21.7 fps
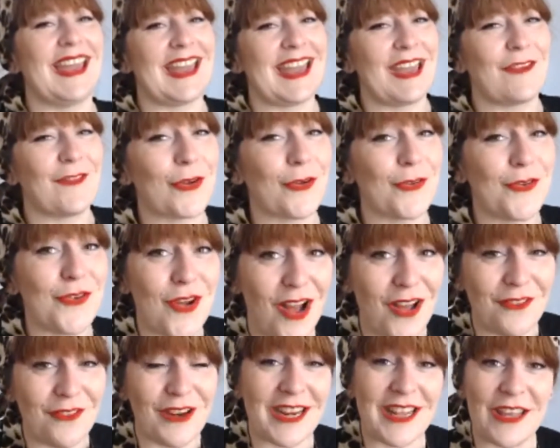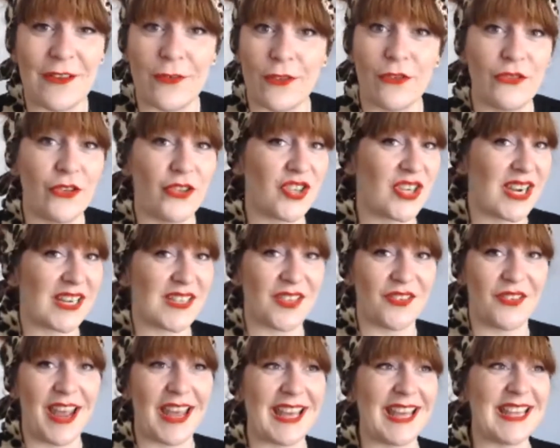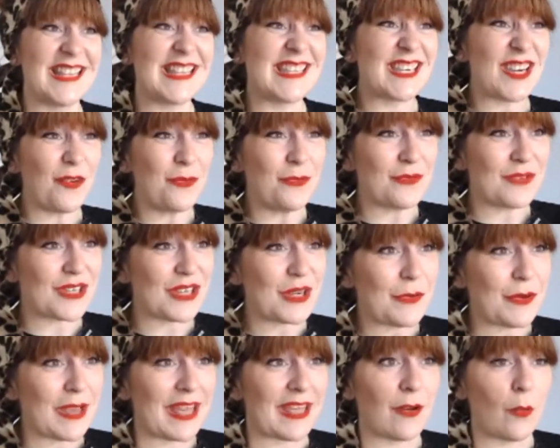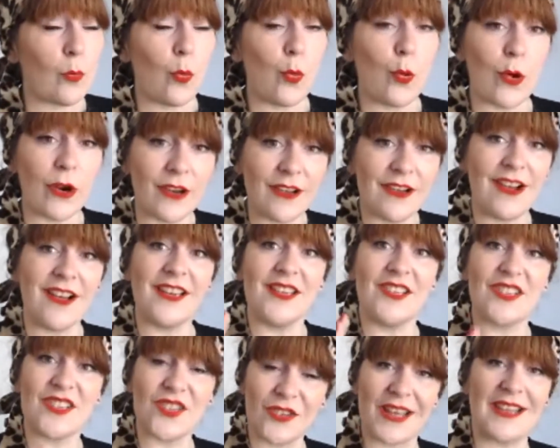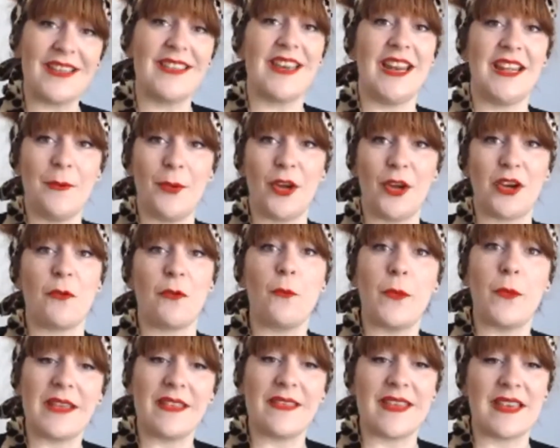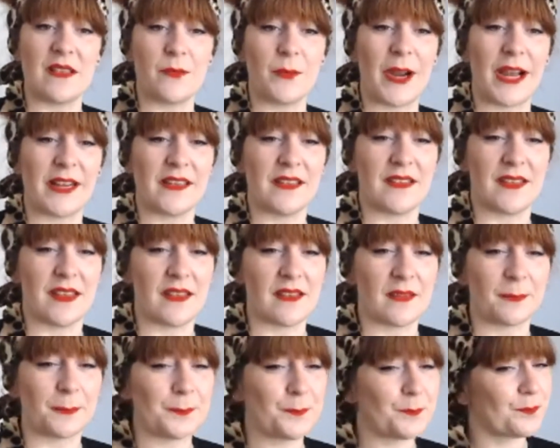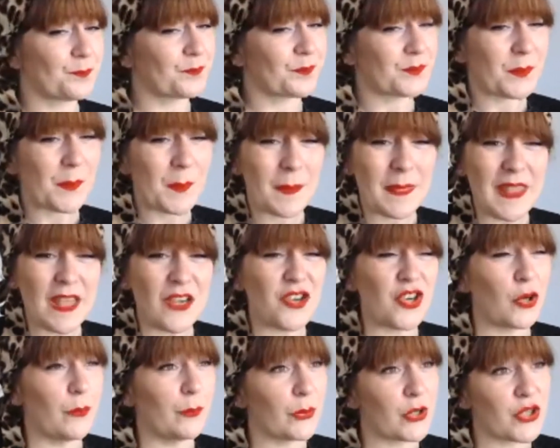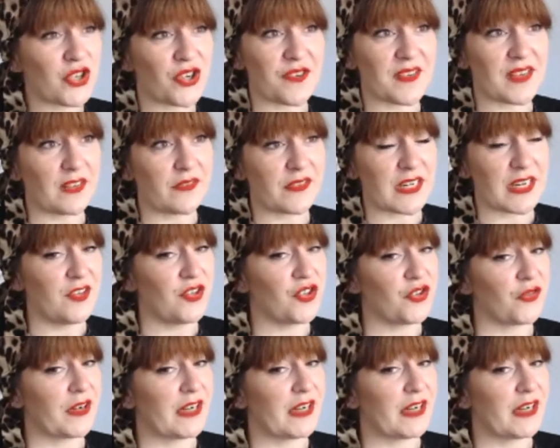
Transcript: If you're not ready for full Chaturanga, don't do it. Work on strengthening the body with these practices. Don't push yourself to injury.